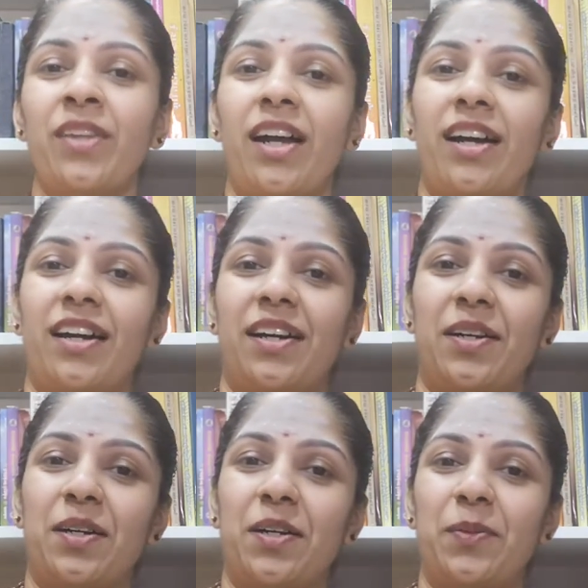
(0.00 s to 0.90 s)

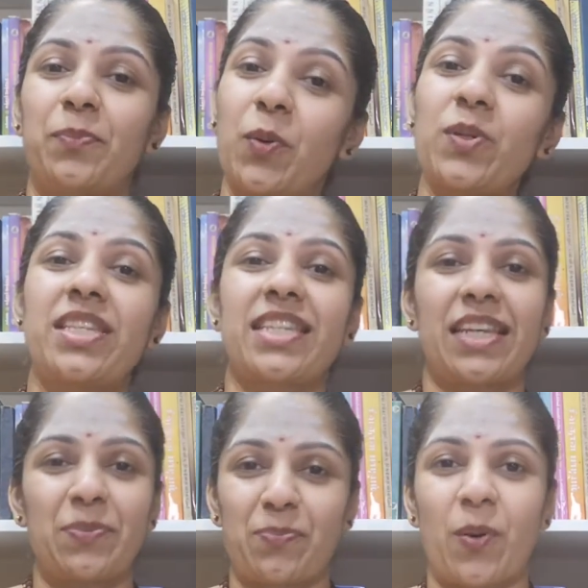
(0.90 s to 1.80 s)
most
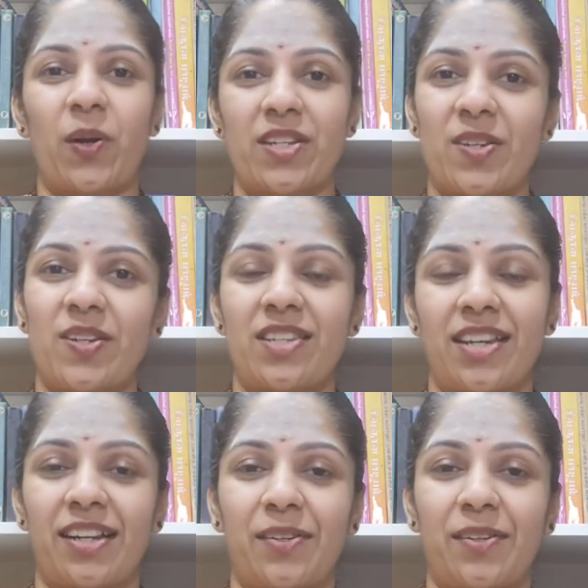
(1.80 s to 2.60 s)
important,